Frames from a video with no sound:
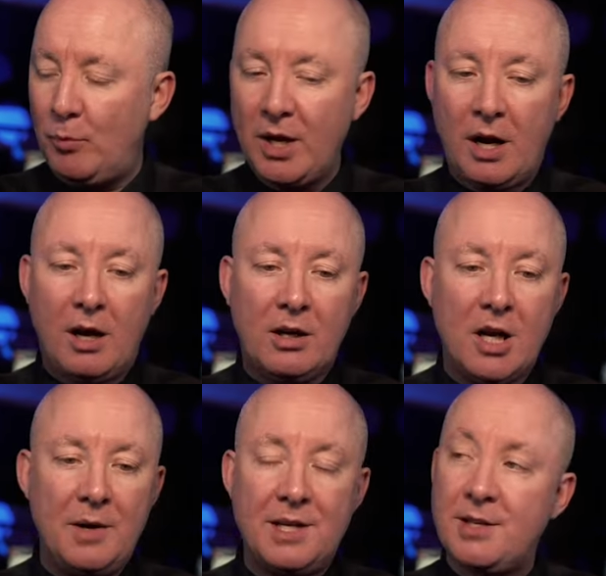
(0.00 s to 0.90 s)
We are
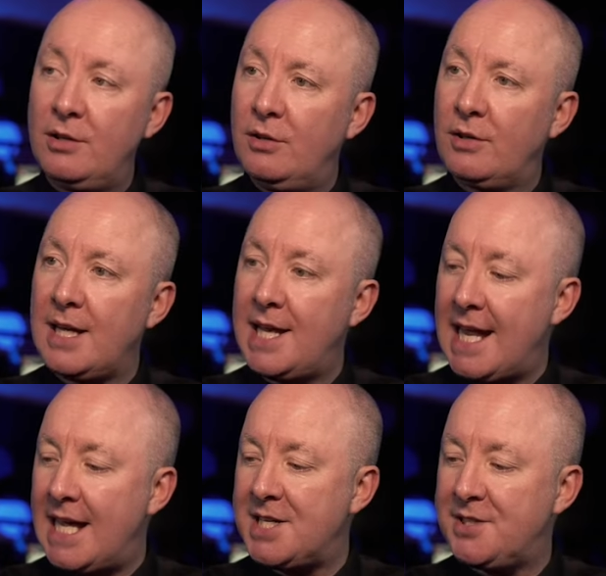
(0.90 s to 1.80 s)
going to look at
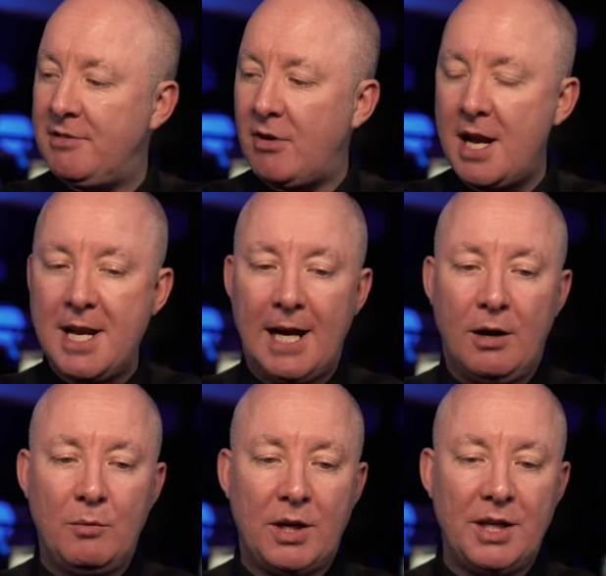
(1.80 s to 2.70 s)
ASTI right
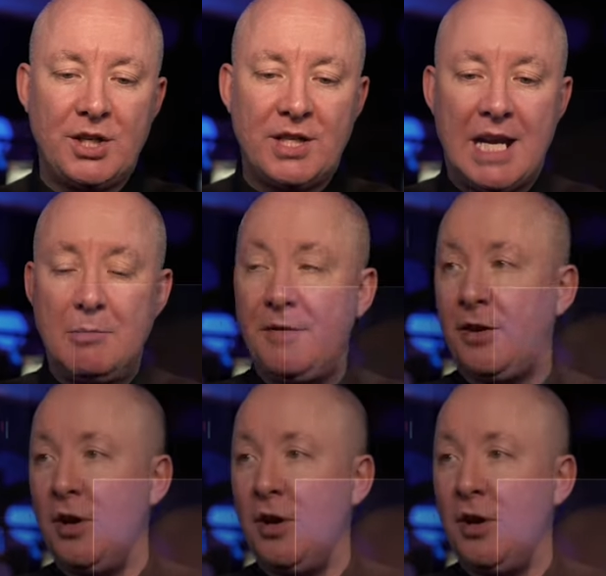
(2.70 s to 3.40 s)
now. We're going to share with you